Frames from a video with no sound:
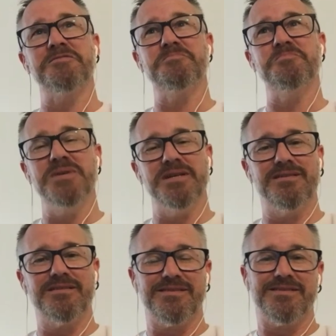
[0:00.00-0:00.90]
the
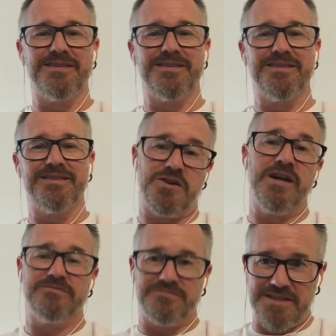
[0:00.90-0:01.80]
big things that
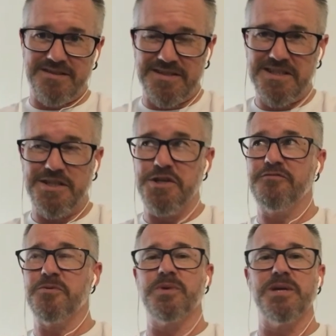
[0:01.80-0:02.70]
I
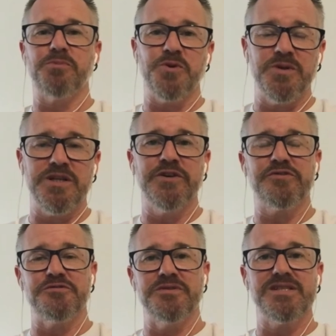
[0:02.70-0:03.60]
hear from people who are
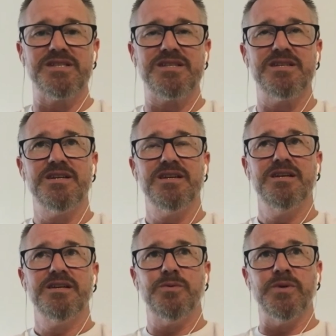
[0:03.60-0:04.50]
going through this
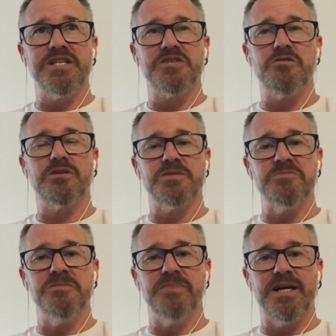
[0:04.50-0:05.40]
when they're talking to
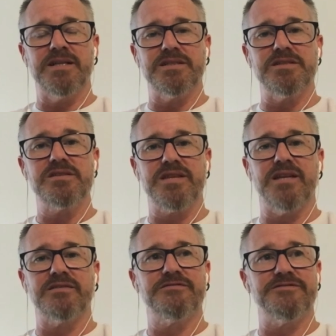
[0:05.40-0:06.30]
me about it is
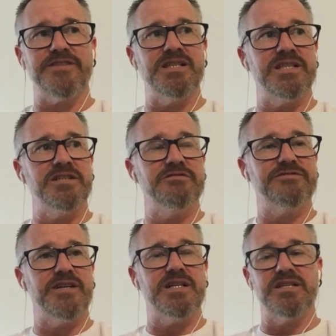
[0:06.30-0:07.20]
that feeling
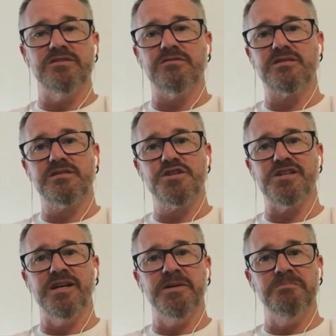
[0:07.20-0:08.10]
of uh, guilt,
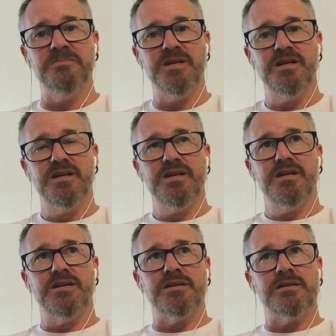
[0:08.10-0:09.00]
shame.
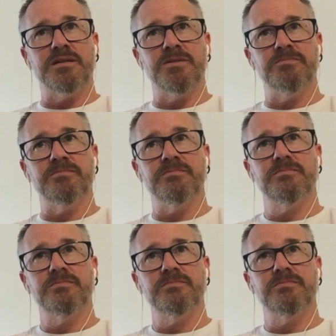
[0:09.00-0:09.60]
Um, mm.